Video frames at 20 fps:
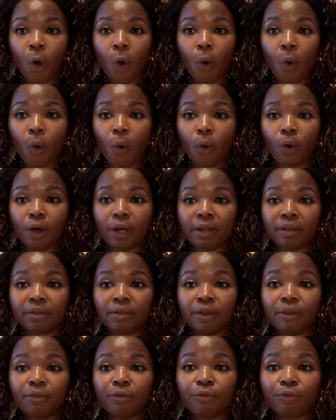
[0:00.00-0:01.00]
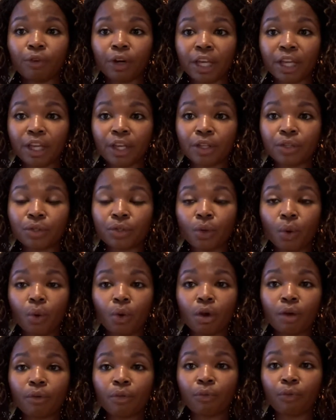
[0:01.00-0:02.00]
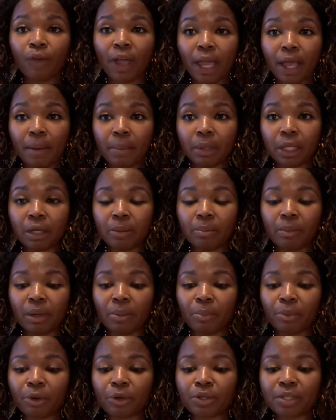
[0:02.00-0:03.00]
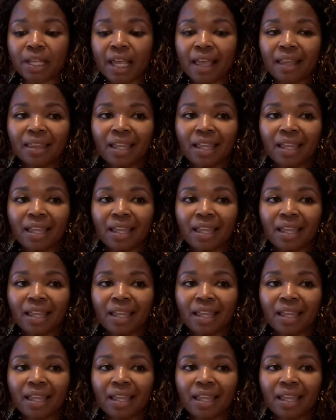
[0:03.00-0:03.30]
on friends or family members